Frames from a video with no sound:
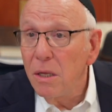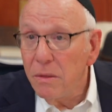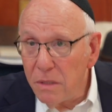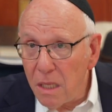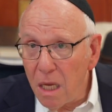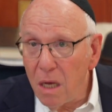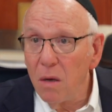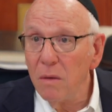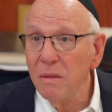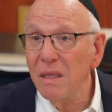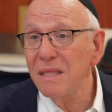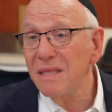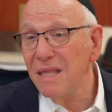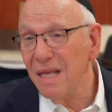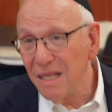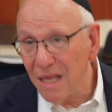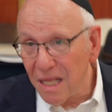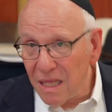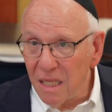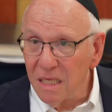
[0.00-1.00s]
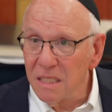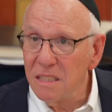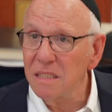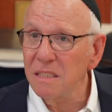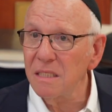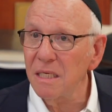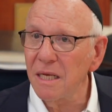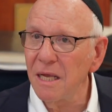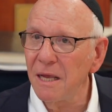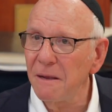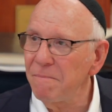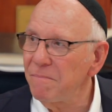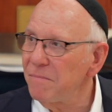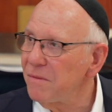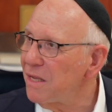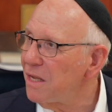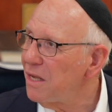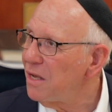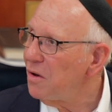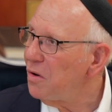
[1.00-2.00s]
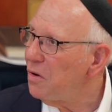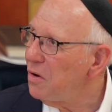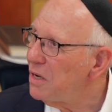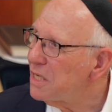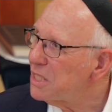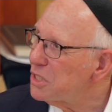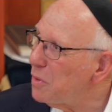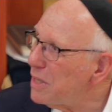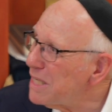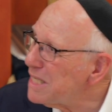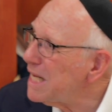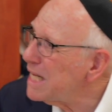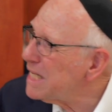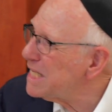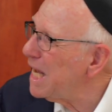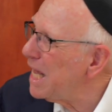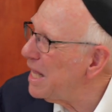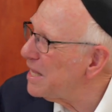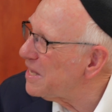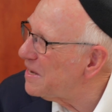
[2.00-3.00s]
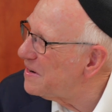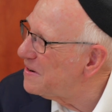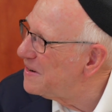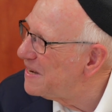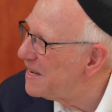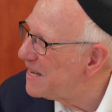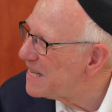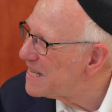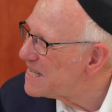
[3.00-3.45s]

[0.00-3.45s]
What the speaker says: No, that they didn't listen to him. So what does that tell you?